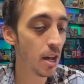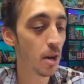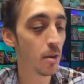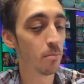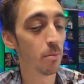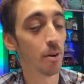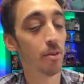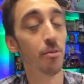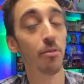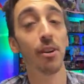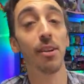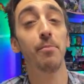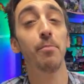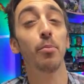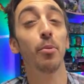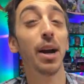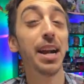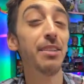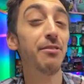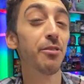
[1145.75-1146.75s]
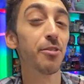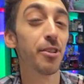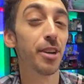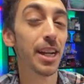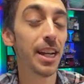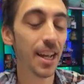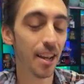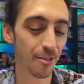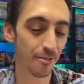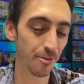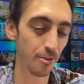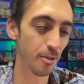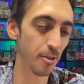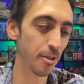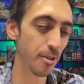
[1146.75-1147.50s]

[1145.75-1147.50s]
Bravery for